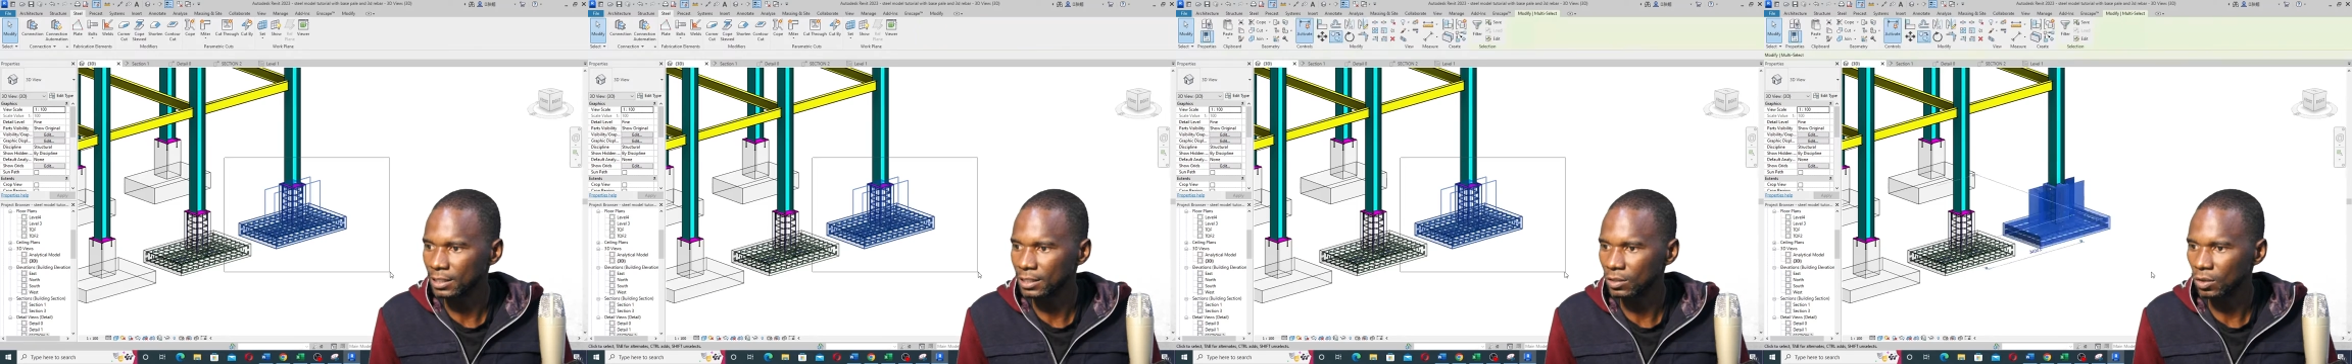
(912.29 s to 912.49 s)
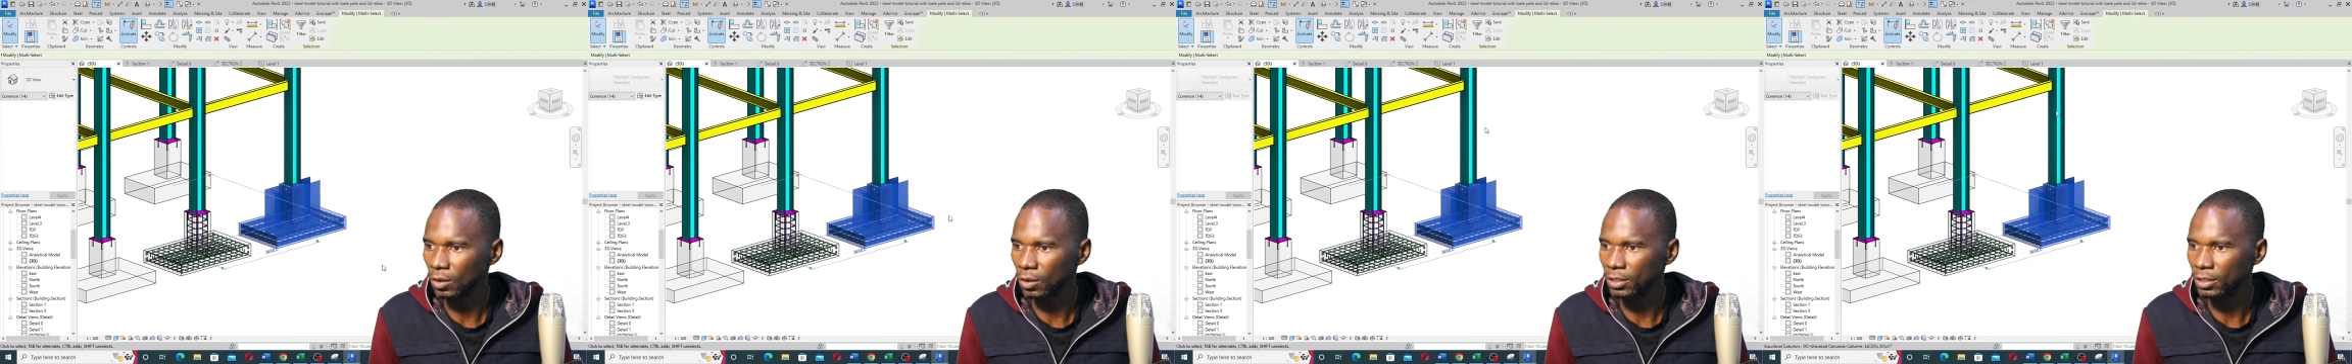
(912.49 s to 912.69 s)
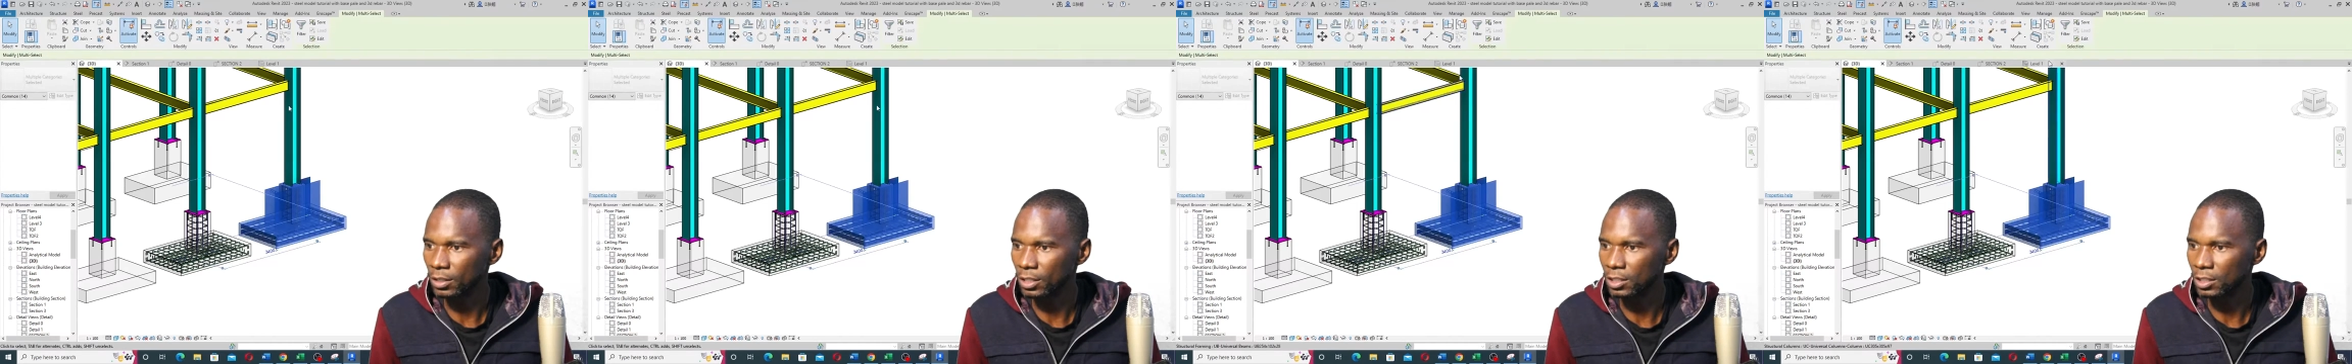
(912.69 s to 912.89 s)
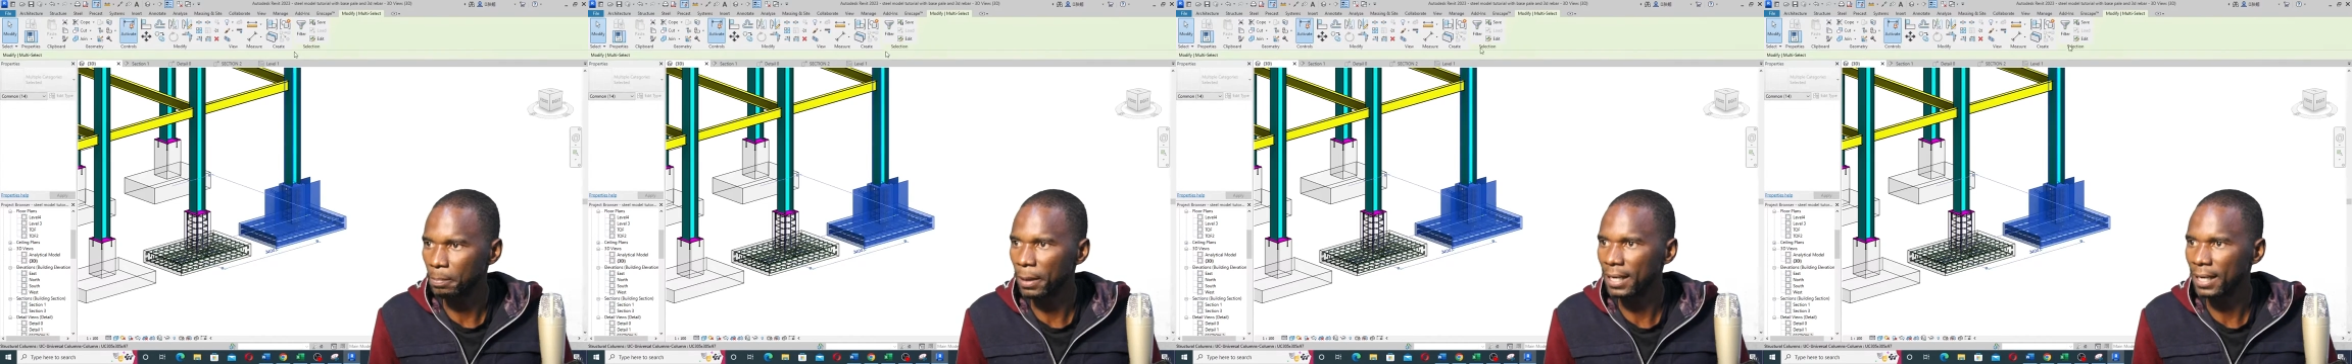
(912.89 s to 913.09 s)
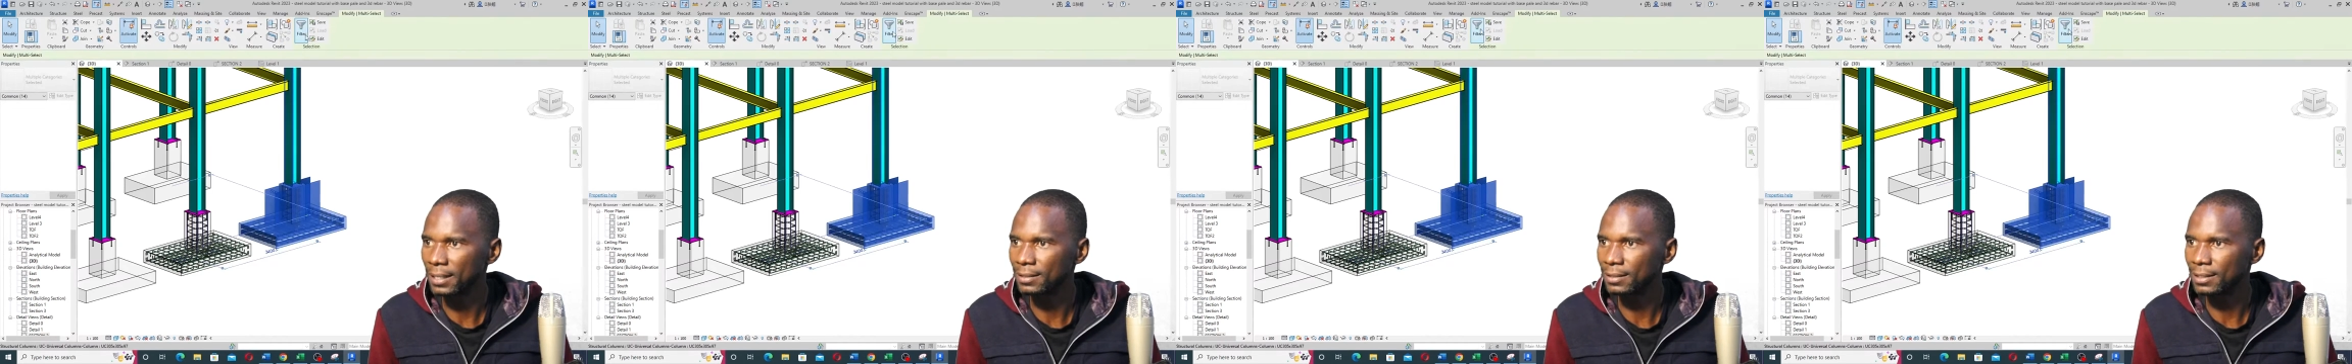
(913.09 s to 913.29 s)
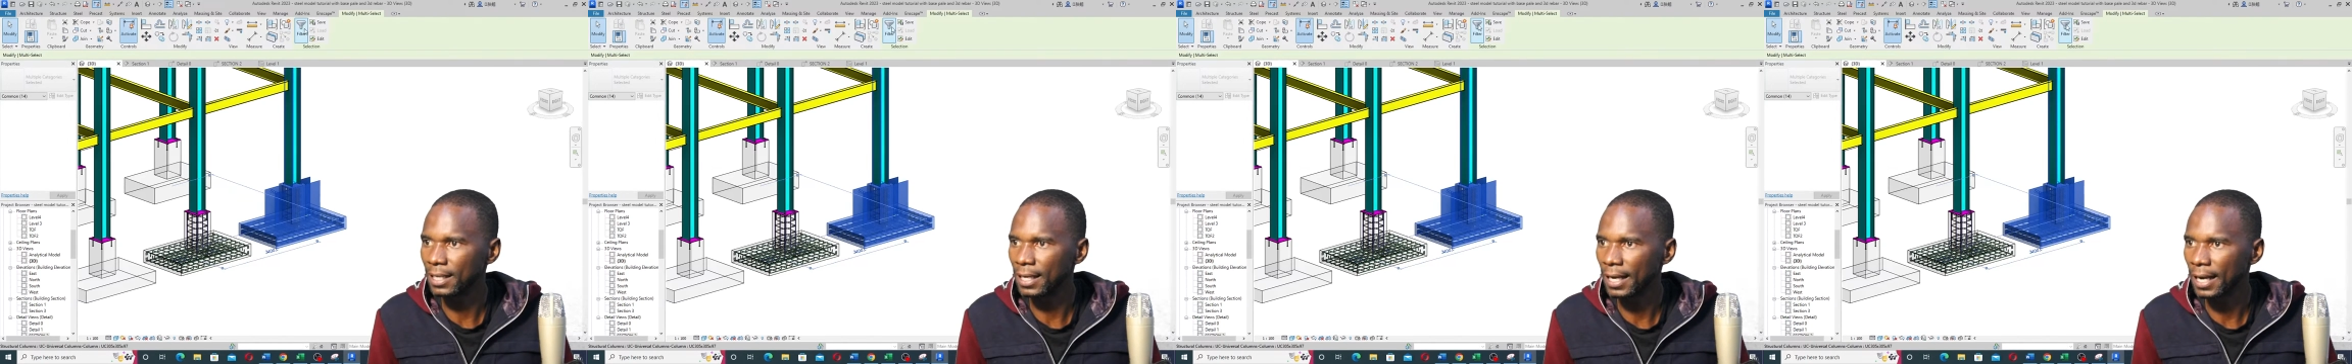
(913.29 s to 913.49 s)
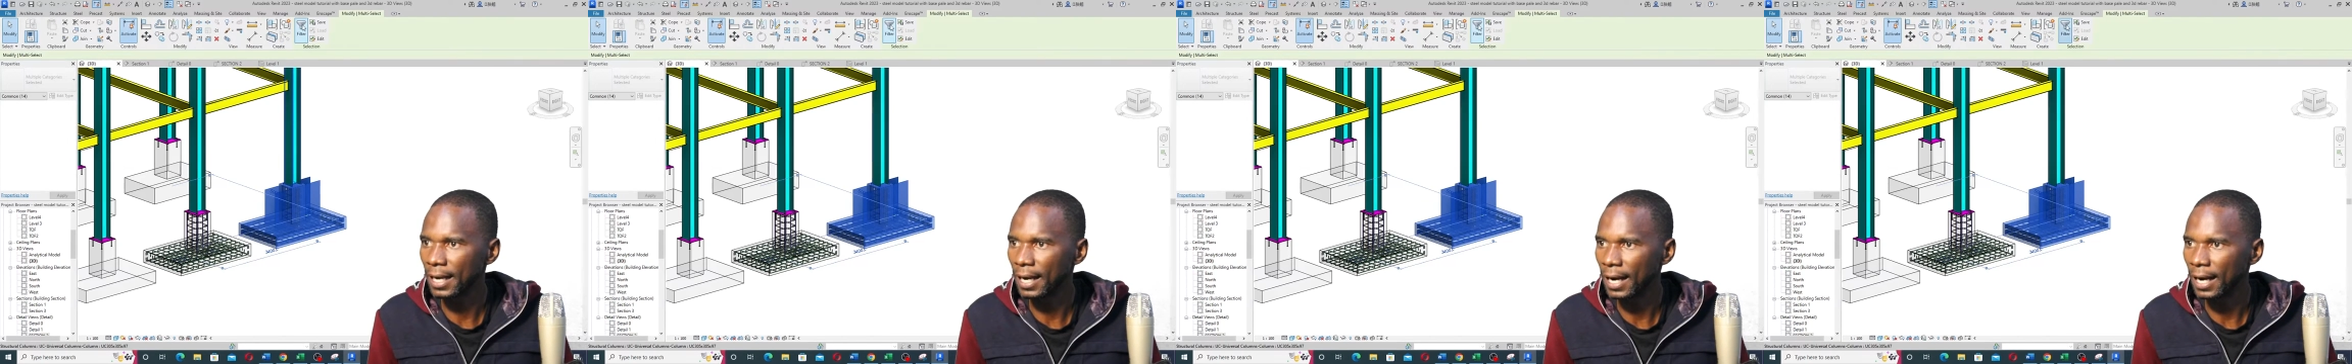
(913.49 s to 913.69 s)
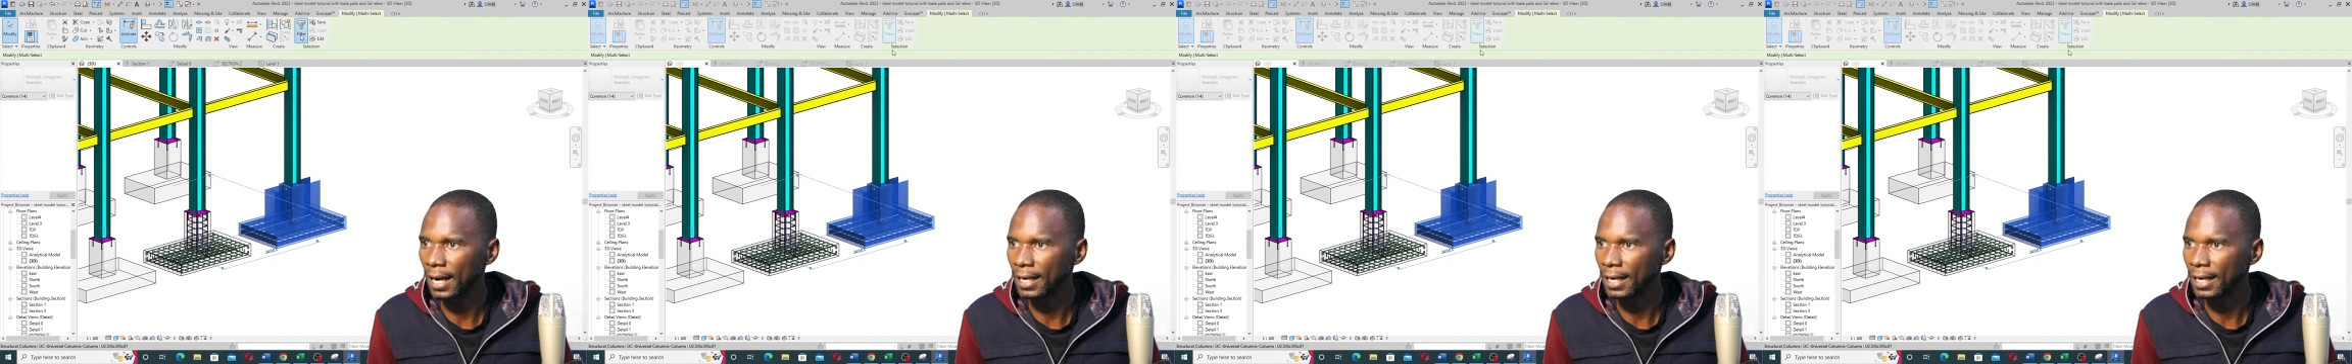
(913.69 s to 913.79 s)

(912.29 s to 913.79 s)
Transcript: you know, this bars there,